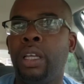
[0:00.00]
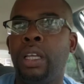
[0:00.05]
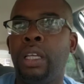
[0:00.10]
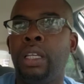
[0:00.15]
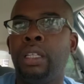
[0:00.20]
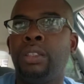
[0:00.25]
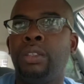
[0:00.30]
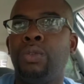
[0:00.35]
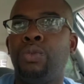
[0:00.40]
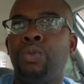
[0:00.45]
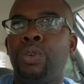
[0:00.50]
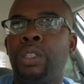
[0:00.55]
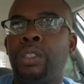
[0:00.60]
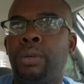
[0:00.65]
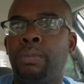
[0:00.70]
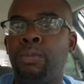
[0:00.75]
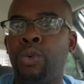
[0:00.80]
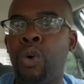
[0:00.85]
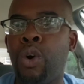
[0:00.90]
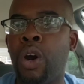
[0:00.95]
and when the
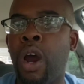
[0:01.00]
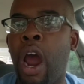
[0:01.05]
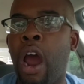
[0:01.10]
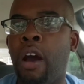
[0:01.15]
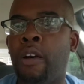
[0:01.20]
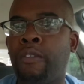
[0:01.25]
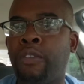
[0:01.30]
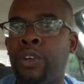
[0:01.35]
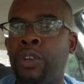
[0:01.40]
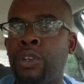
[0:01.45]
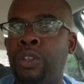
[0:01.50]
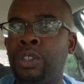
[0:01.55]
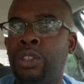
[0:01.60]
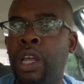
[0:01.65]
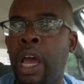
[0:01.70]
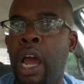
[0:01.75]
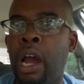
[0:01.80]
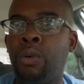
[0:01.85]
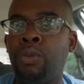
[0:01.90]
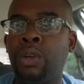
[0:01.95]
more offers
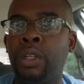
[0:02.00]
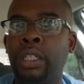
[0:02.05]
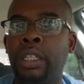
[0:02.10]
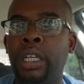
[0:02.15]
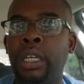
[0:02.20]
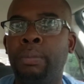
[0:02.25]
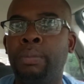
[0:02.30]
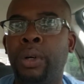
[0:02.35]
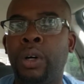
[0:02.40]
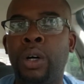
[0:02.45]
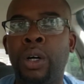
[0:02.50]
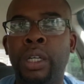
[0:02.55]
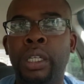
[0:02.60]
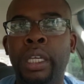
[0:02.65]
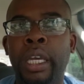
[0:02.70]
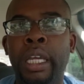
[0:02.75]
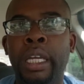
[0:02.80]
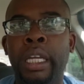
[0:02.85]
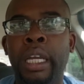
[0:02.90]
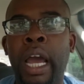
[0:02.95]
I were to keep on
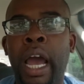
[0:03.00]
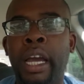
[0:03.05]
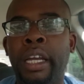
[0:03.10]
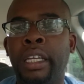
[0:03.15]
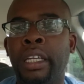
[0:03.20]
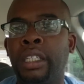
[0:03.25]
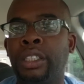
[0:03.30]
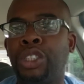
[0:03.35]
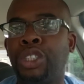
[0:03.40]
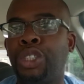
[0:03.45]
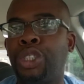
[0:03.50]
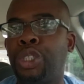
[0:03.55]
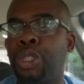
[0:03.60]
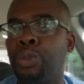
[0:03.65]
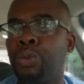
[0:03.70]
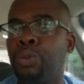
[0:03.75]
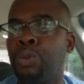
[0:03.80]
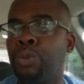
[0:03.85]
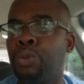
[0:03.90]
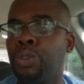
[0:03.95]
getting, I could
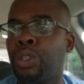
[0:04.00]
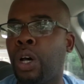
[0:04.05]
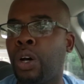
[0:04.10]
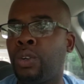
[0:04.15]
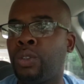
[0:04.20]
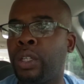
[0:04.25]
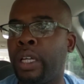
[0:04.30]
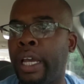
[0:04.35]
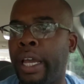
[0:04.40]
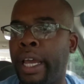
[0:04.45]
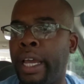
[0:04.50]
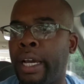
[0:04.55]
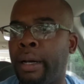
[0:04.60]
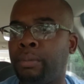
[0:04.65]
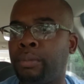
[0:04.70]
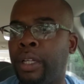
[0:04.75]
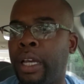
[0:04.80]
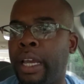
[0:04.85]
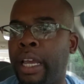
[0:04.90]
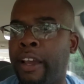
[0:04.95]
choose on the
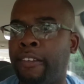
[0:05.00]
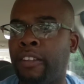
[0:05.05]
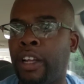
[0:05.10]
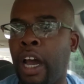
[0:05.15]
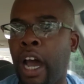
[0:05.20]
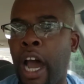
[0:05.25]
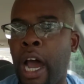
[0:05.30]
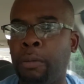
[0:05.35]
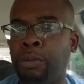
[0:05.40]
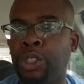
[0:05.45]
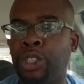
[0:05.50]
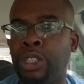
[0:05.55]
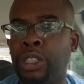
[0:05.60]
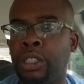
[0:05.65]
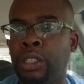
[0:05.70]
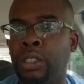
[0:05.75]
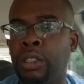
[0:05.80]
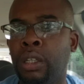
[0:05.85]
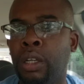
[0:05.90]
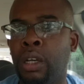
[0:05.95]
app to have the
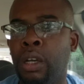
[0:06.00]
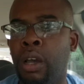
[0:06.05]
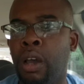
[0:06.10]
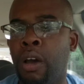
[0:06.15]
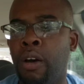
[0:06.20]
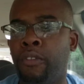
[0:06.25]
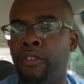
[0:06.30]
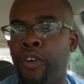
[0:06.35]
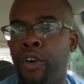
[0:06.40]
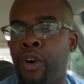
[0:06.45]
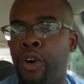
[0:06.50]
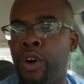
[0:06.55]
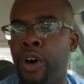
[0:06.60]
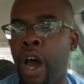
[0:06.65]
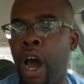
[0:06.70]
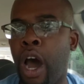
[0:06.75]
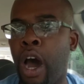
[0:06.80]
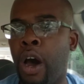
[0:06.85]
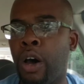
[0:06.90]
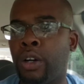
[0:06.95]
option for
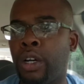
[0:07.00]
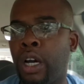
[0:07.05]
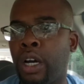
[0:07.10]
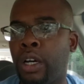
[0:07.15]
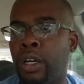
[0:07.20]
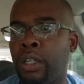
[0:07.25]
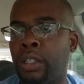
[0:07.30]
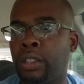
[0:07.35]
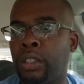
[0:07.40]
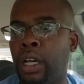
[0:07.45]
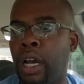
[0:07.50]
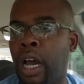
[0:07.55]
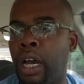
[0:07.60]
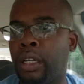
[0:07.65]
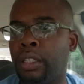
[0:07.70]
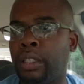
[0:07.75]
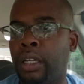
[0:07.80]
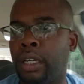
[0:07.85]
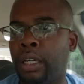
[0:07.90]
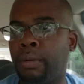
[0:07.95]
all the,
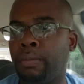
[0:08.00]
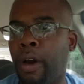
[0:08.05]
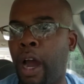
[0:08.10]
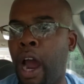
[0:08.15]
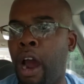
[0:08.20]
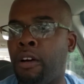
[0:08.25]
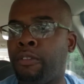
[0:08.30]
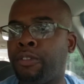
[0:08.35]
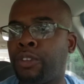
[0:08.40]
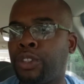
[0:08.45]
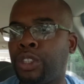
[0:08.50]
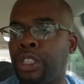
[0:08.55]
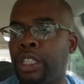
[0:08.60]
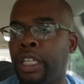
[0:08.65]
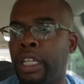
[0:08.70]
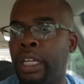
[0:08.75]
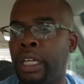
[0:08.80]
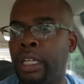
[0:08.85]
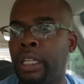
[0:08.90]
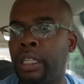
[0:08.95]
the offers to
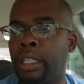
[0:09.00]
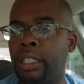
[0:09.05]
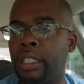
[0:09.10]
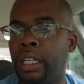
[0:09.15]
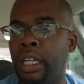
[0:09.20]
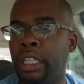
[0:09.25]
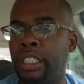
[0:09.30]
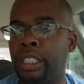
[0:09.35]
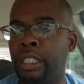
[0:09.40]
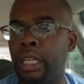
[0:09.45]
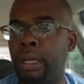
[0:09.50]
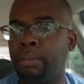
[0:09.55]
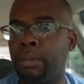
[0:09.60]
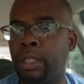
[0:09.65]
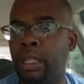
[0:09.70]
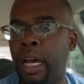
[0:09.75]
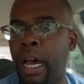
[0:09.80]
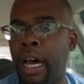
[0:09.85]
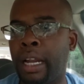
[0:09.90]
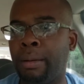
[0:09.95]
get
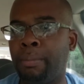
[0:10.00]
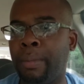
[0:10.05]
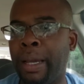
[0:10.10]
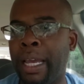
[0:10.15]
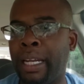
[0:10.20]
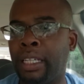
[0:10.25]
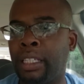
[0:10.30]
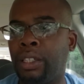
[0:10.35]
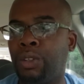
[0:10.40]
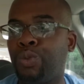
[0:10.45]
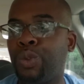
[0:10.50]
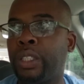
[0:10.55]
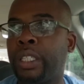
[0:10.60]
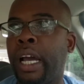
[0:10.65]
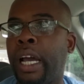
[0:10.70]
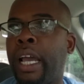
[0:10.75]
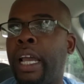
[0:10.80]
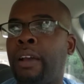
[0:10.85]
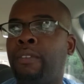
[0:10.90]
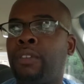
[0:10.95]
accepted automatically
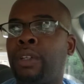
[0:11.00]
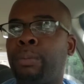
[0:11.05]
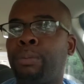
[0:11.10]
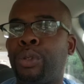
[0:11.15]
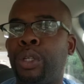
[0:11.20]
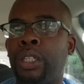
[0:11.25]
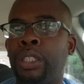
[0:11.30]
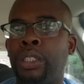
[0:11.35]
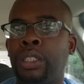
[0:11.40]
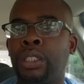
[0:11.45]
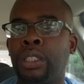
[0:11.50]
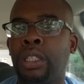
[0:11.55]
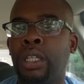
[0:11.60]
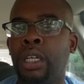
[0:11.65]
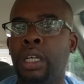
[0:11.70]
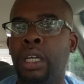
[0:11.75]
without having to press